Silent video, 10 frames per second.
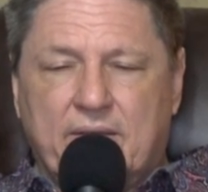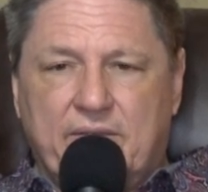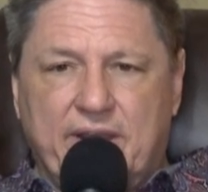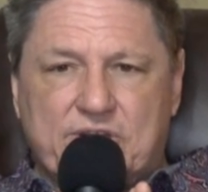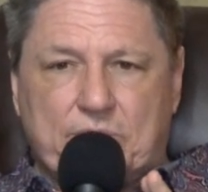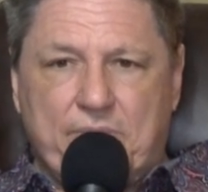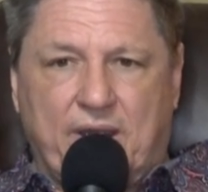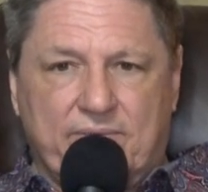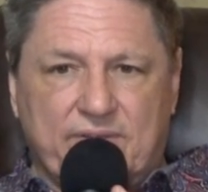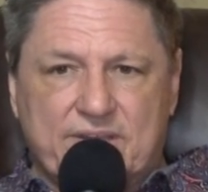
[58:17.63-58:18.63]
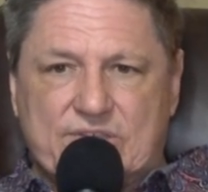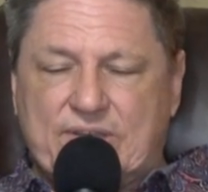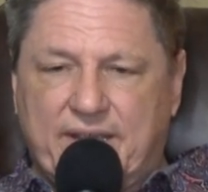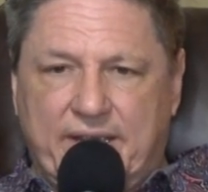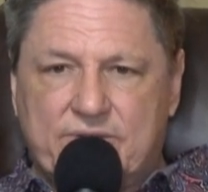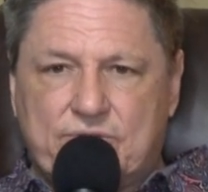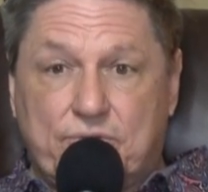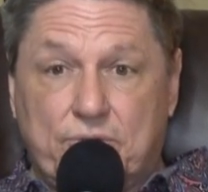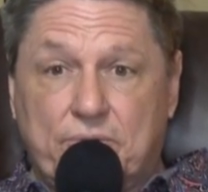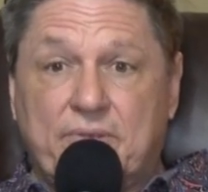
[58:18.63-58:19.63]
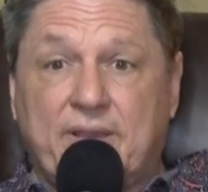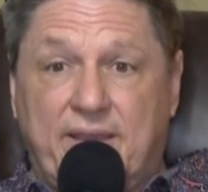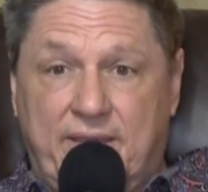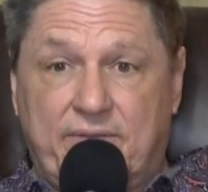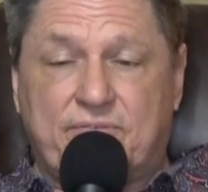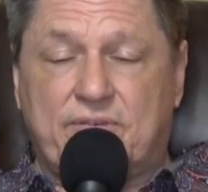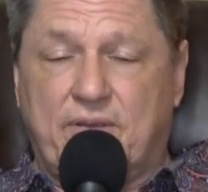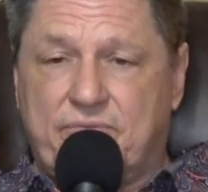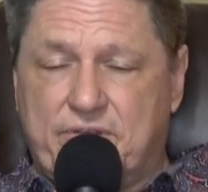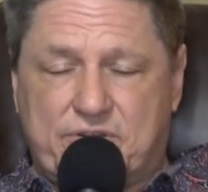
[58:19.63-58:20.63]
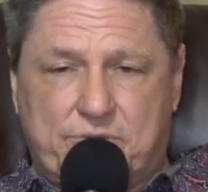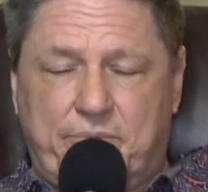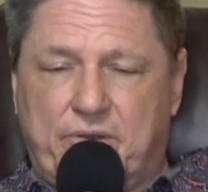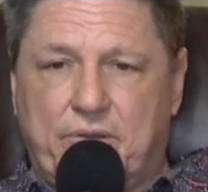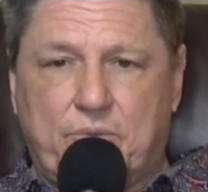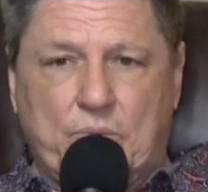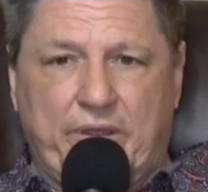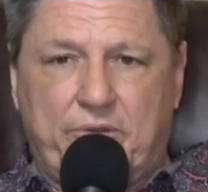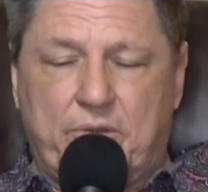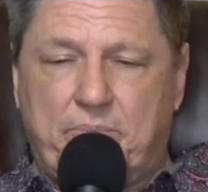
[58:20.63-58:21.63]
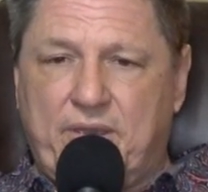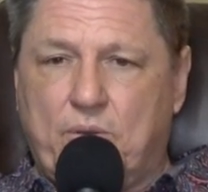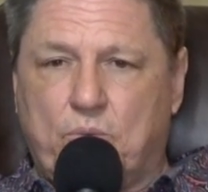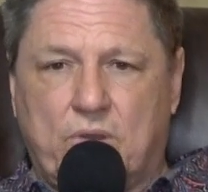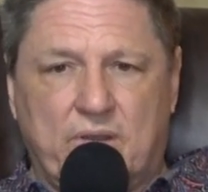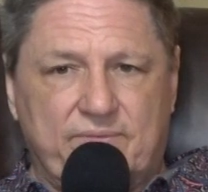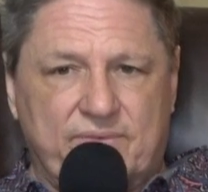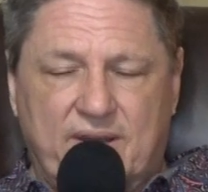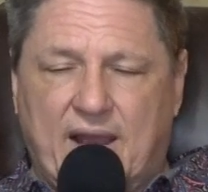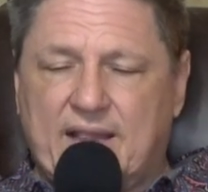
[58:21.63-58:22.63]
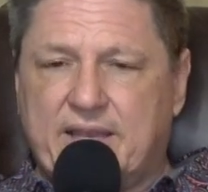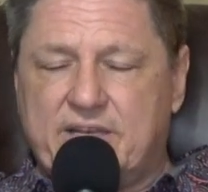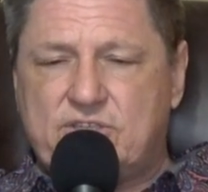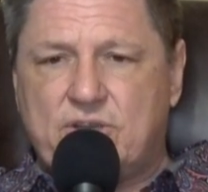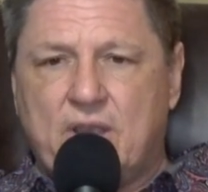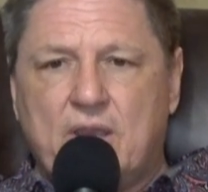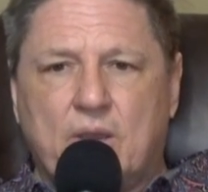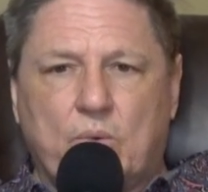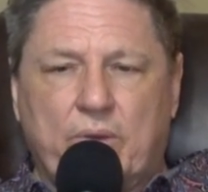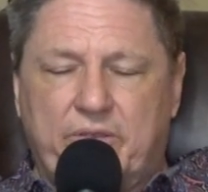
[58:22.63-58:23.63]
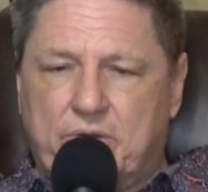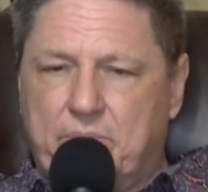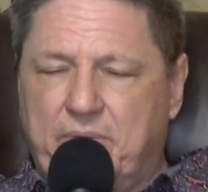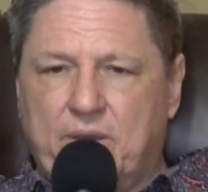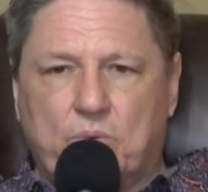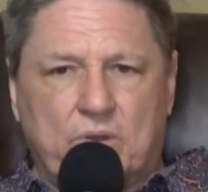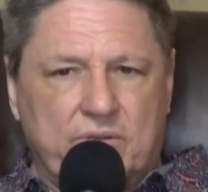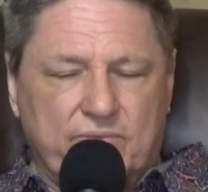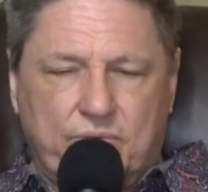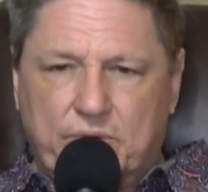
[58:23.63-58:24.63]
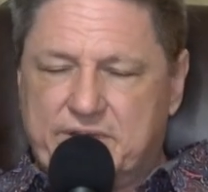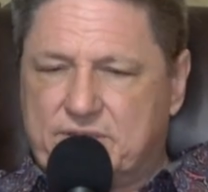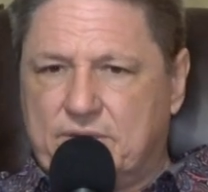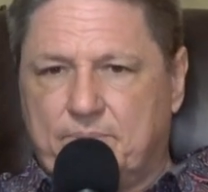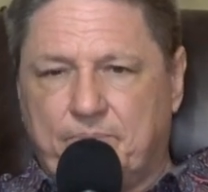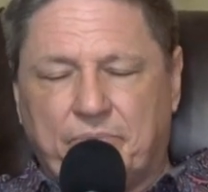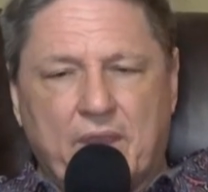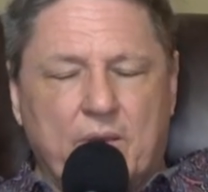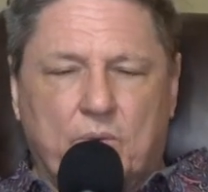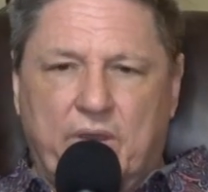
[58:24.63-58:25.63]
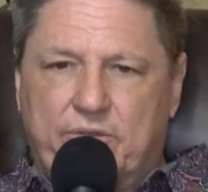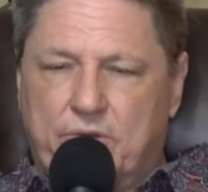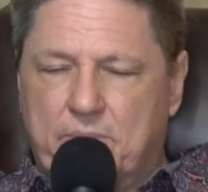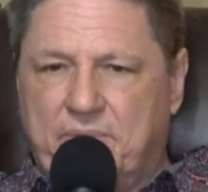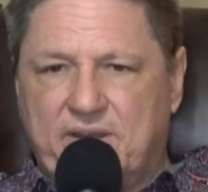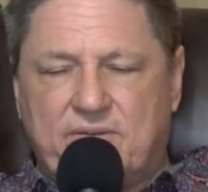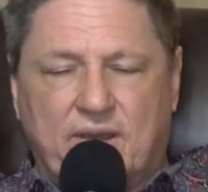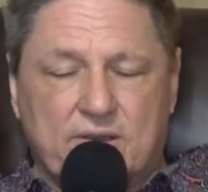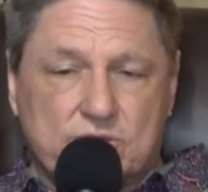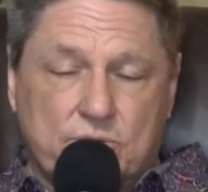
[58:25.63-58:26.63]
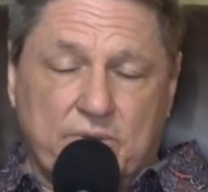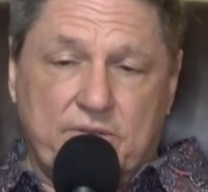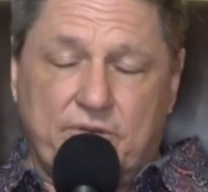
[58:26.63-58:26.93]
these marvelous things through the gifts of the Spirit, whether it be a word of knowledge whether it be a word of wisdom, whether it be tongues with